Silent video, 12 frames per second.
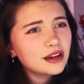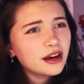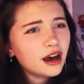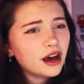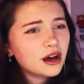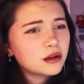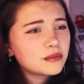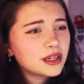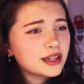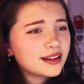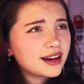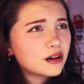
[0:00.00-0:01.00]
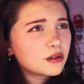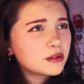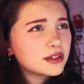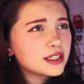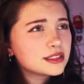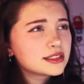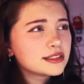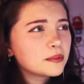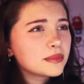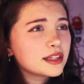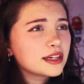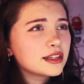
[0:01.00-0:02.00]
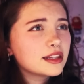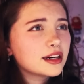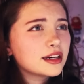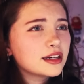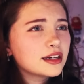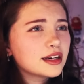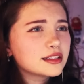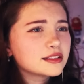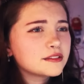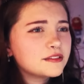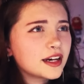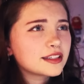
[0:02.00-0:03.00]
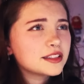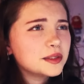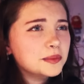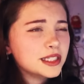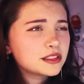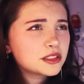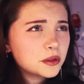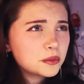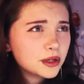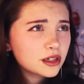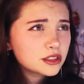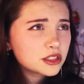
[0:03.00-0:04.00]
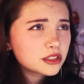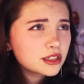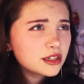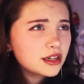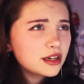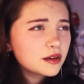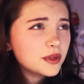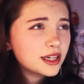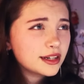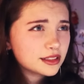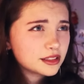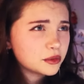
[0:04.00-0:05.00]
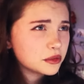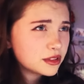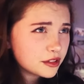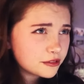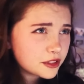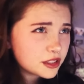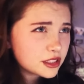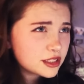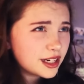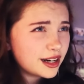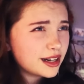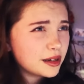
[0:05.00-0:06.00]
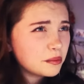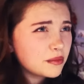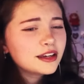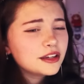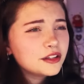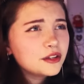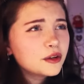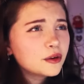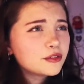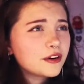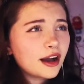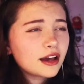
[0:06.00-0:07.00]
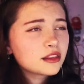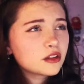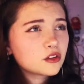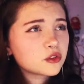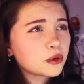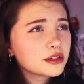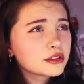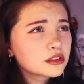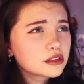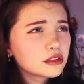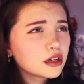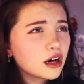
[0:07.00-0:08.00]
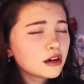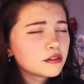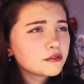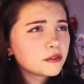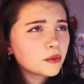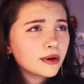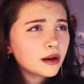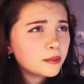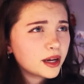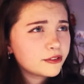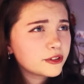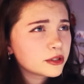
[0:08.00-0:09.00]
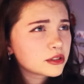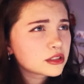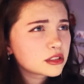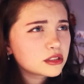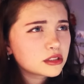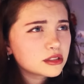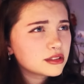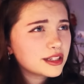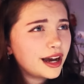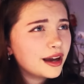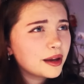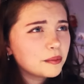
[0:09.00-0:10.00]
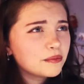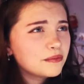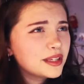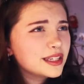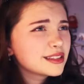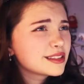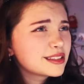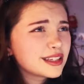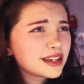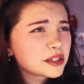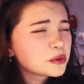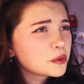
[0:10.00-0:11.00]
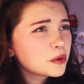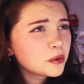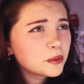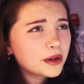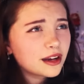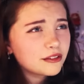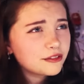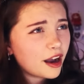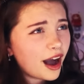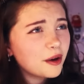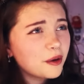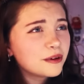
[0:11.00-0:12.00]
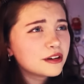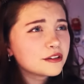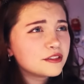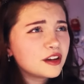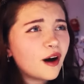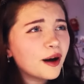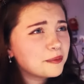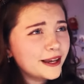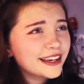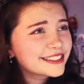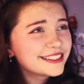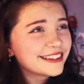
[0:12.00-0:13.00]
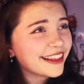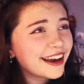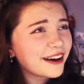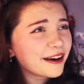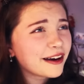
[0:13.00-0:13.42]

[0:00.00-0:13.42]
and how it's something that has affected me so much because it was the first time. You know, if I had the choice of where my first time being sexual or whatever, I would have not picked there.